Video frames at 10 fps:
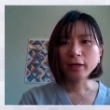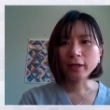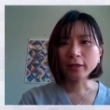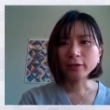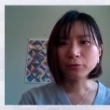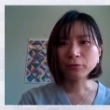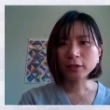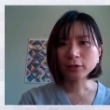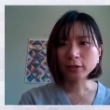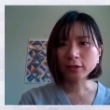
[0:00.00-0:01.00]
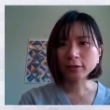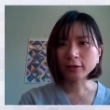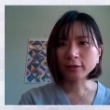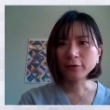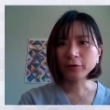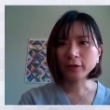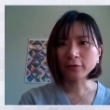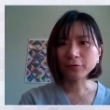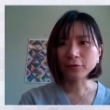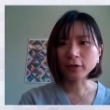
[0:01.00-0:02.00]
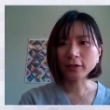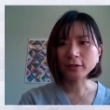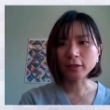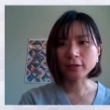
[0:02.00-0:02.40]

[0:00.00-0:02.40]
And uh, which is significant for us